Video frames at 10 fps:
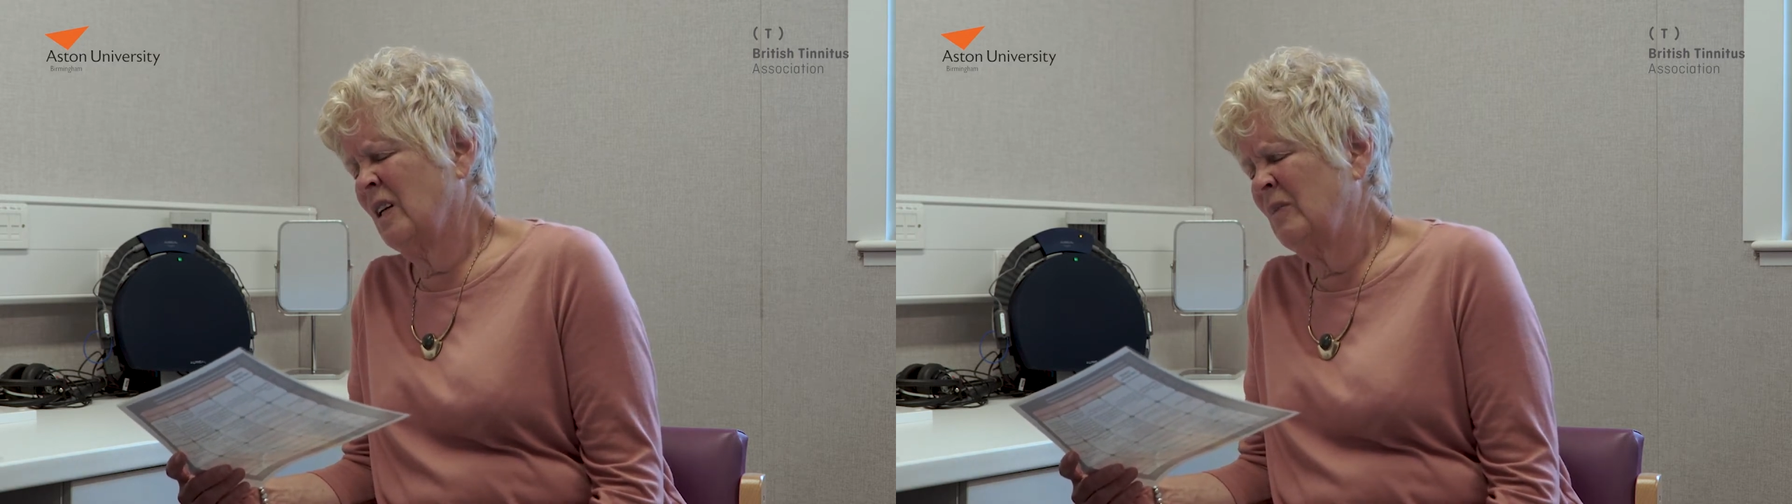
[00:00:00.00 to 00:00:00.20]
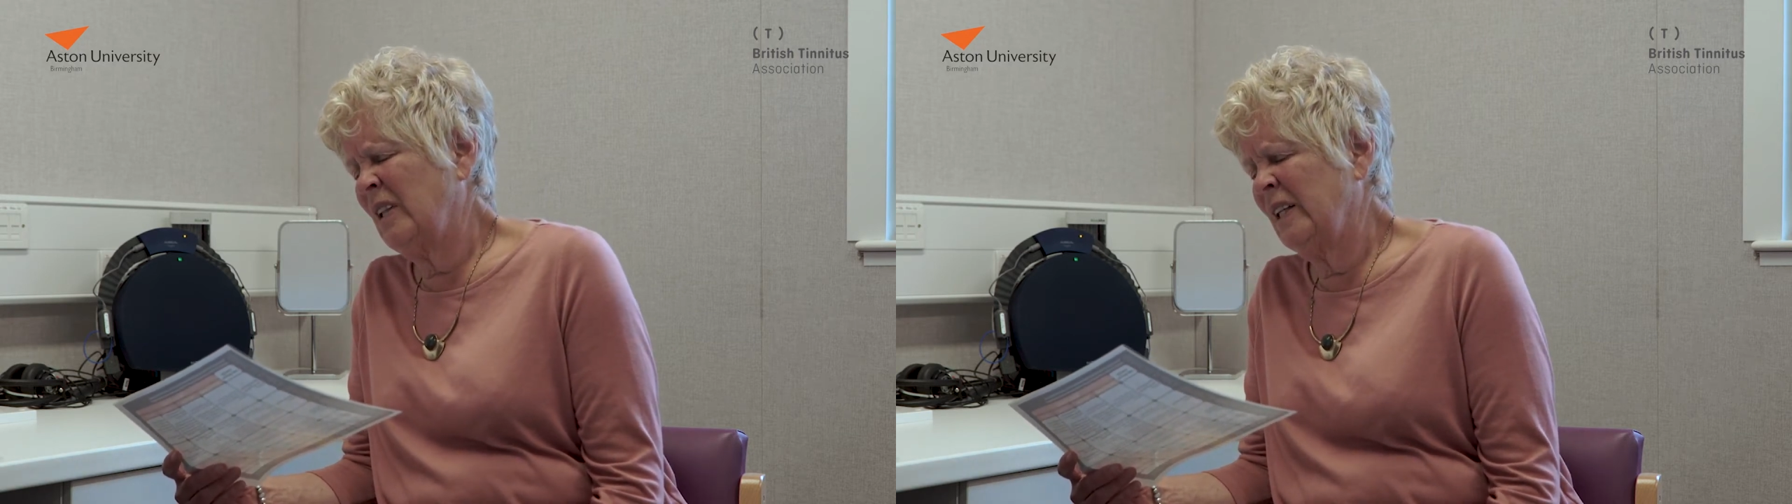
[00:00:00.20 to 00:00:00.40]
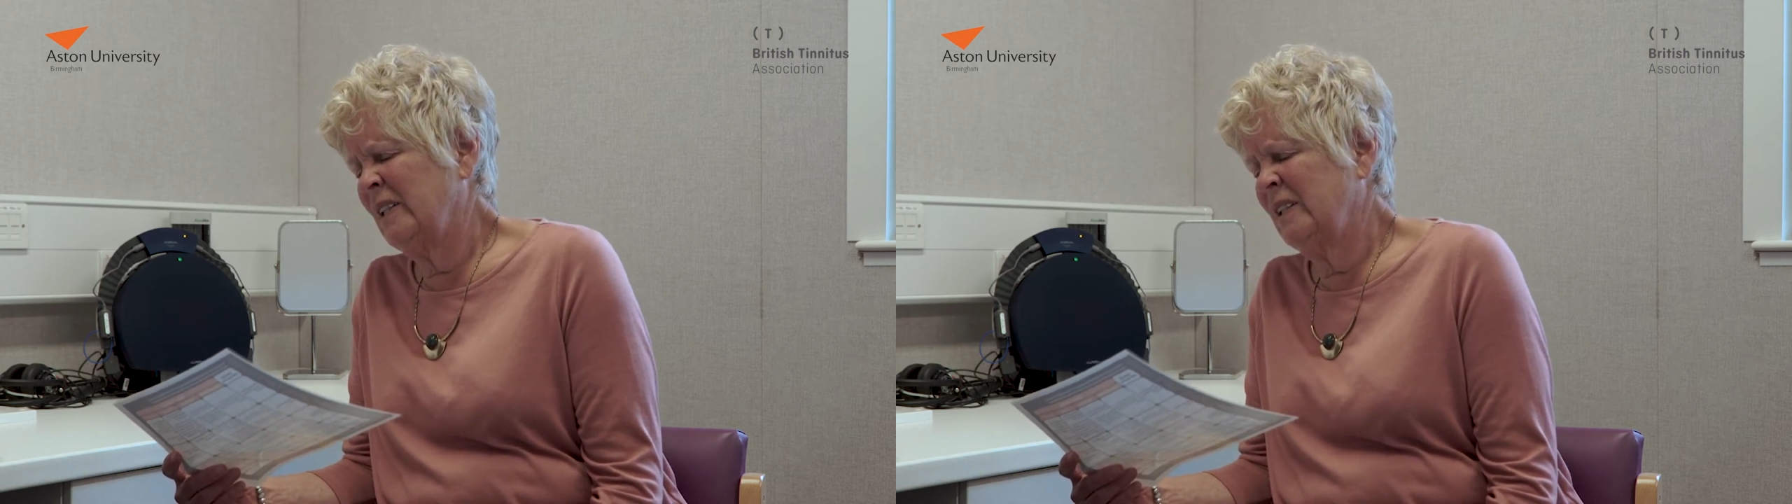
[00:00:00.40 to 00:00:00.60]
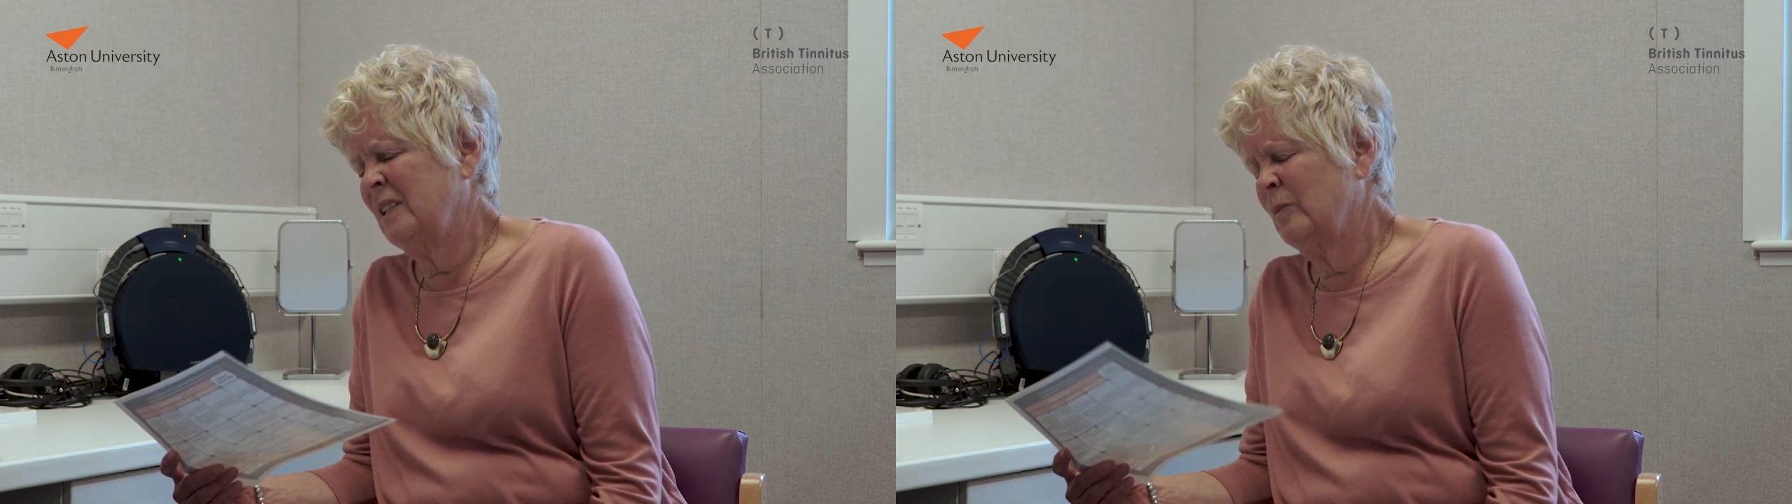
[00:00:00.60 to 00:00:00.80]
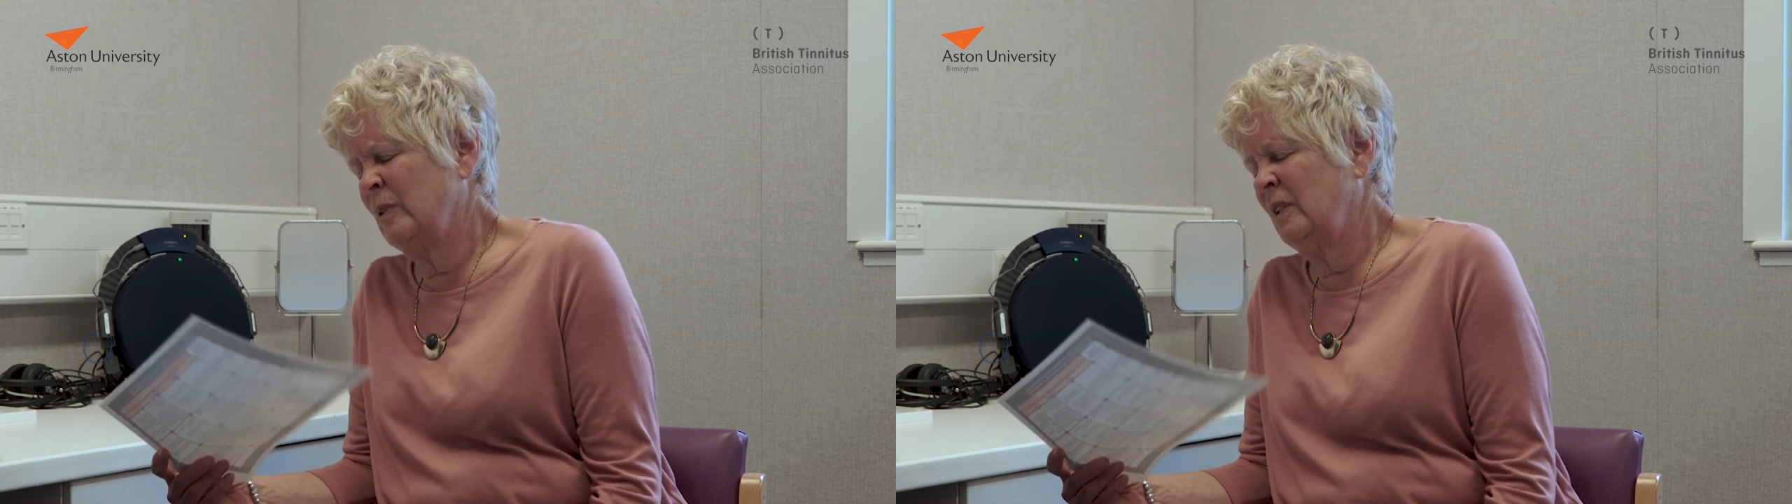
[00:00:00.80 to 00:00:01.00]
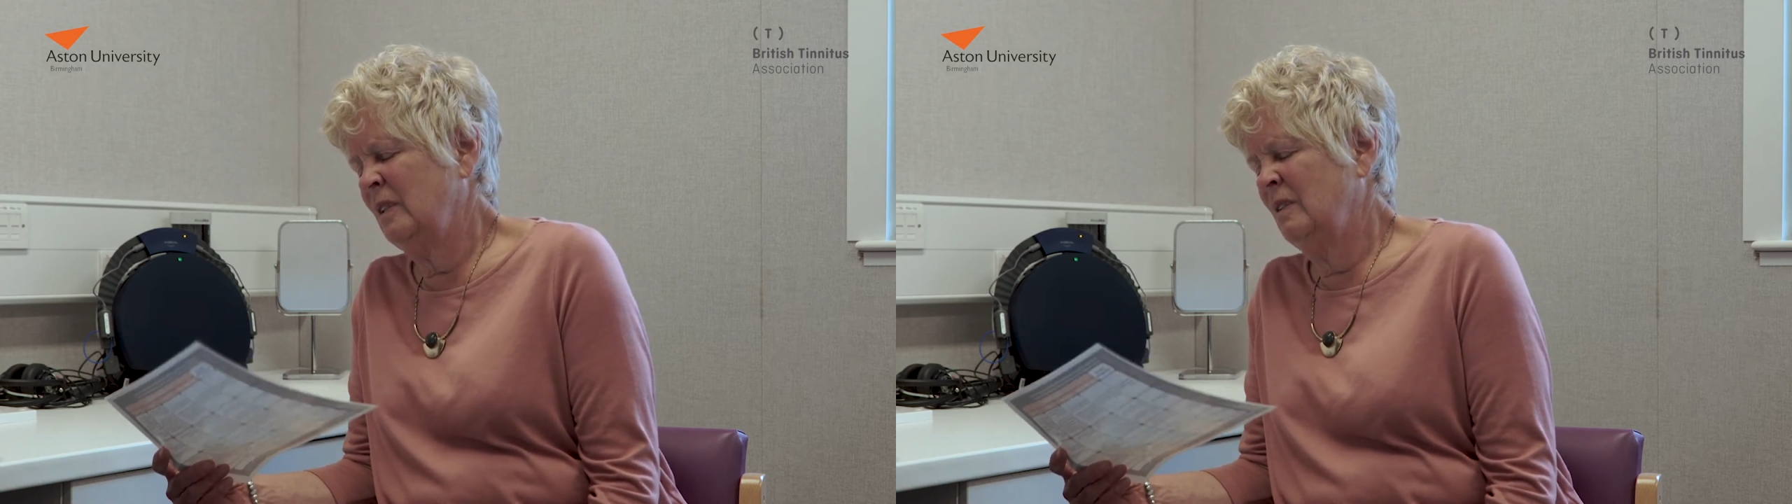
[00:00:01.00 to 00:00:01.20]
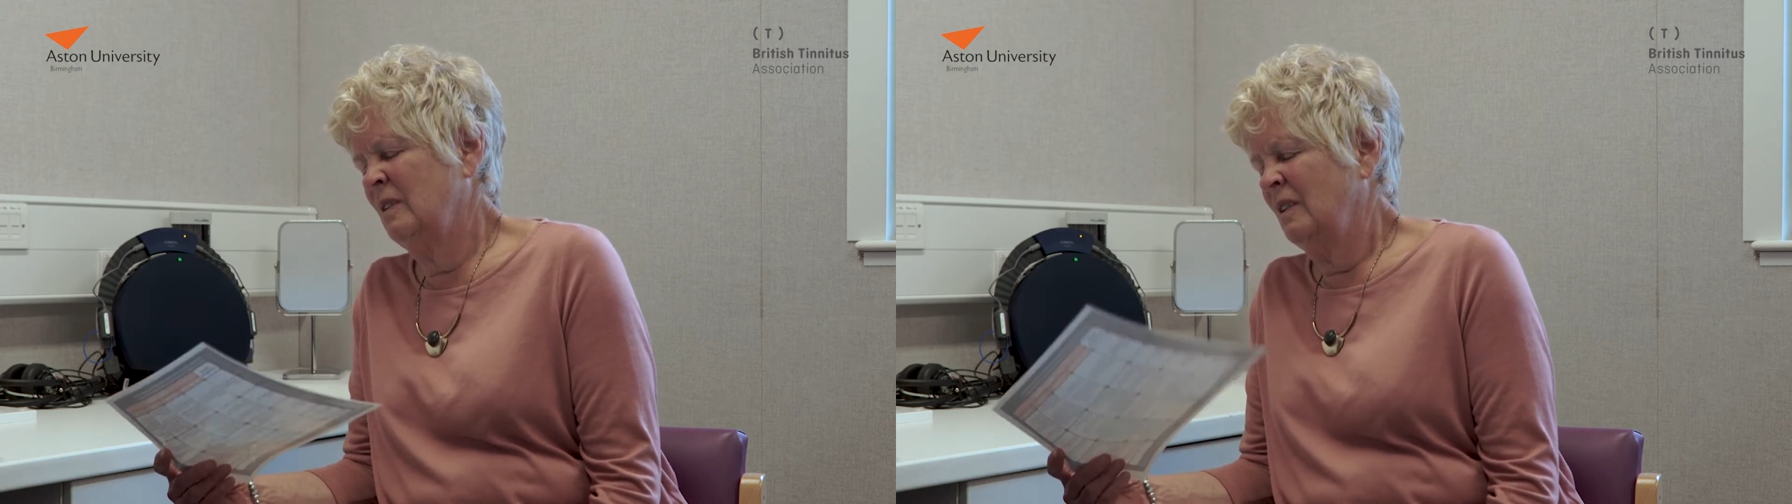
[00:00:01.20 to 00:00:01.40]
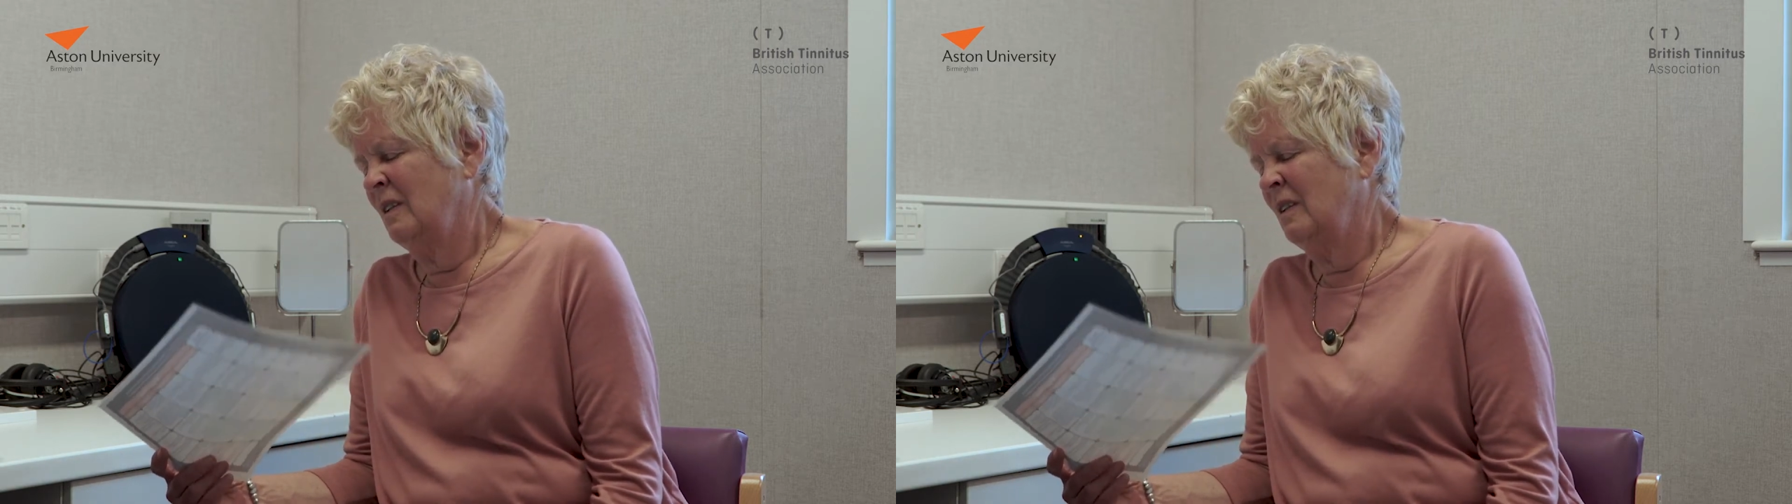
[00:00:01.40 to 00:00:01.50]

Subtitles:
I'm likely to be